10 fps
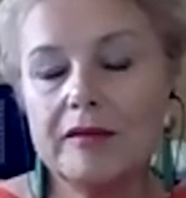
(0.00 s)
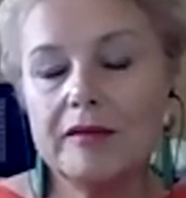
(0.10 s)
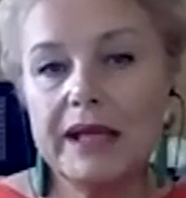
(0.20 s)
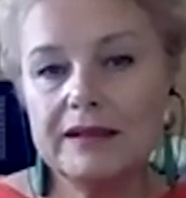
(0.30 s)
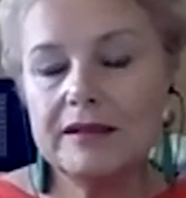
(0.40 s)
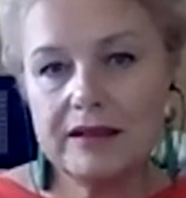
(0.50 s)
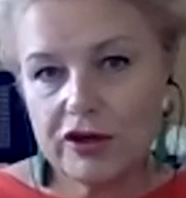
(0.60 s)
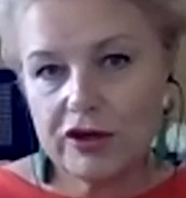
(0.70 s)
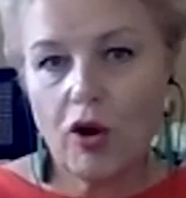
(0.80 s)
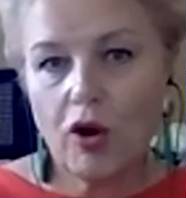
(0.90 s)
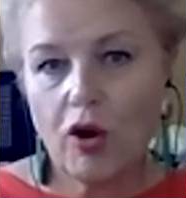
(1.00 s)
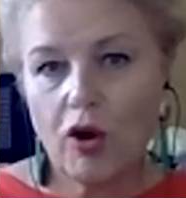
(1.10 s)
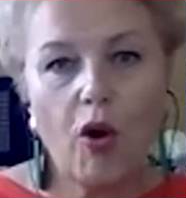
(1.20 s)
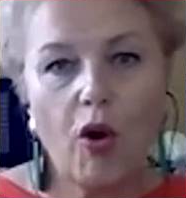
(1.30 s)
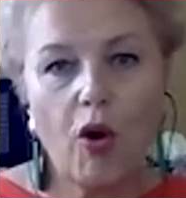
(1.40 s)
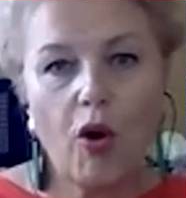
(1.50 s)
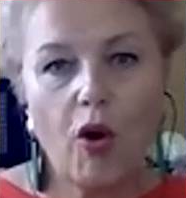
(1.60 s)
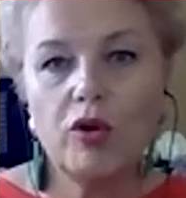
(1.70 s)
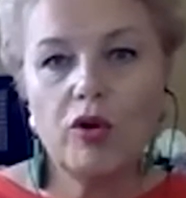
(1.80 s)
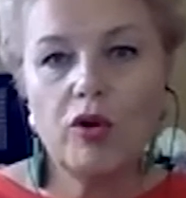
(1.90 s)
build a better future
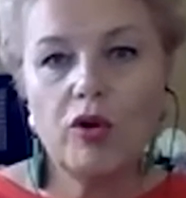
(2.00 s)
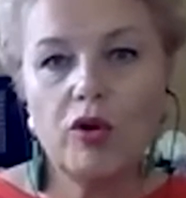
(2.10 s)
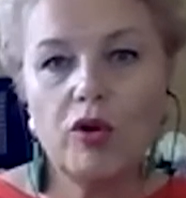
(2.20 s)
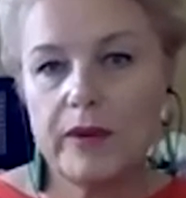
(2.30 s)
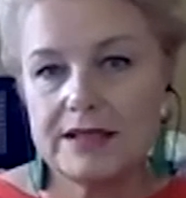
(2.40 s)
always.